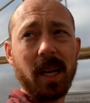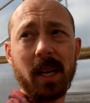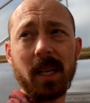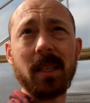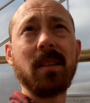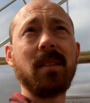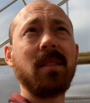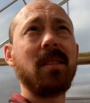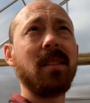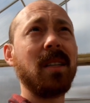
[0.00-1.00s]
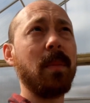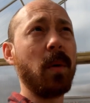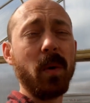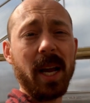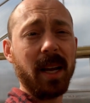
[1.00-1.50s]
And I
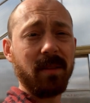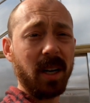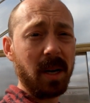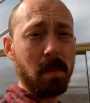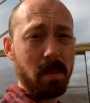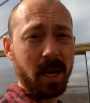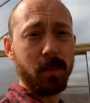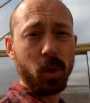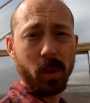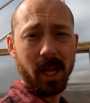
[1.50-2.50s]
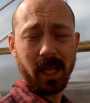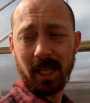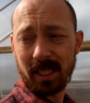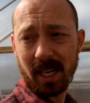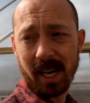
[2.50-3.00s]
mean, we had very minimal wind
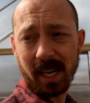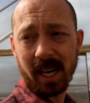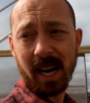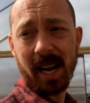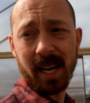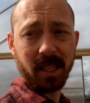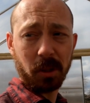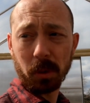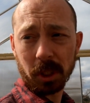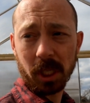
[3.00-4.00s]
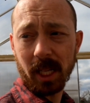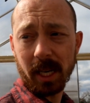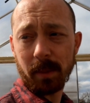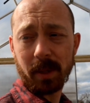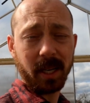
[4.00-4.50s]
last night, and I had the doors
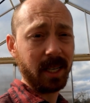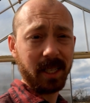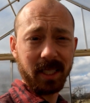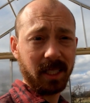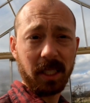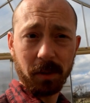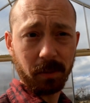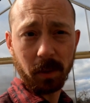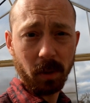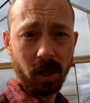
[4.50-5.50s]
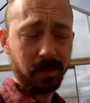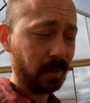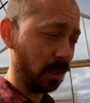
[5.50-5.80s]
clamped and it still flew off.